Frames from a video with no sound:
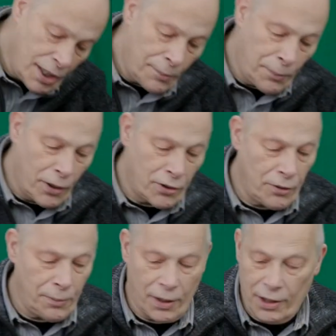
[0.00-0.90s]

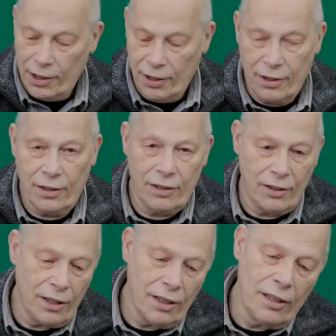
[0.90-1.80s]
Possibly
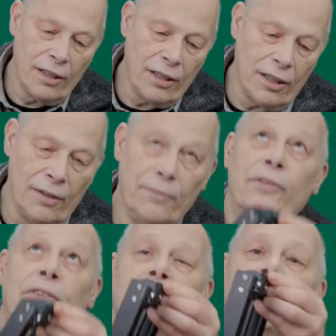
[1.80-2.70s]

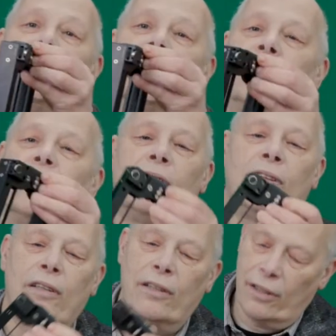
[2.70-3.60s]
there is
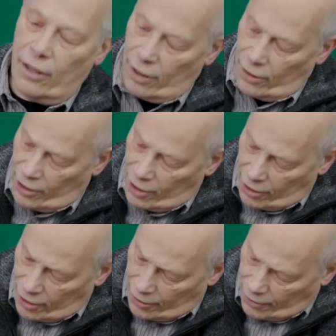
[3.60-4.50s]

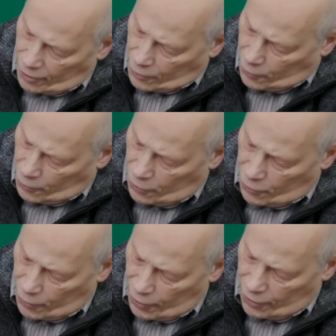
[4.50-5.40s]
there a
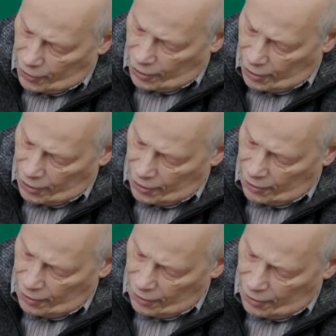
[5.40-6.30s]
1/4-20 there.
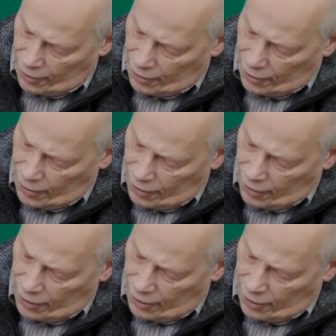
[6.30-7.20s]

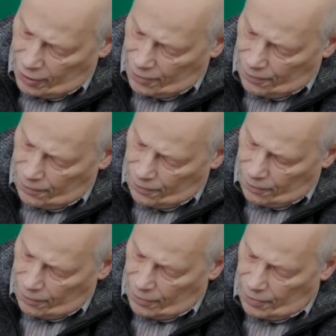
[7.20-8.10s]
I'm
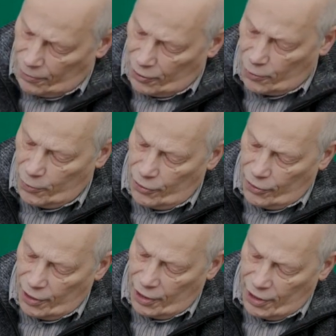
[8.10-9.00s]
just
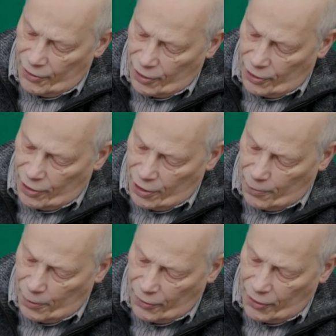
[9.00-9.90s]
wondering if I could
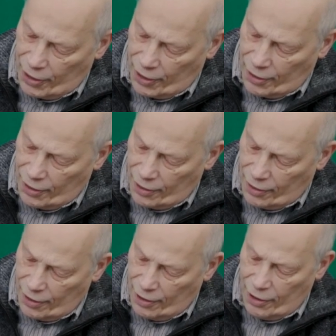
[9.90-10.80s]
come off here
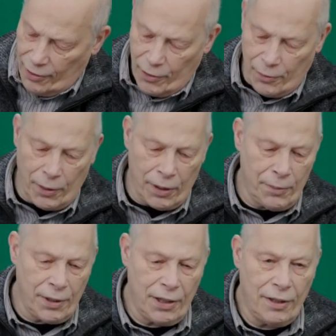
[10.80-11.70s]
with
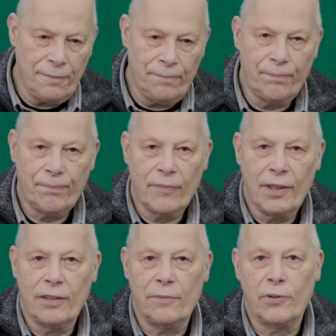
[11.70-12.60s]
maybe
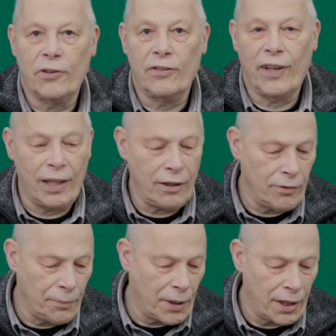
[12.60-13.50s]
some sort of
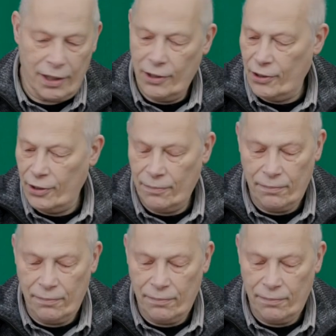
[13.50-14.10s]
angle bracket,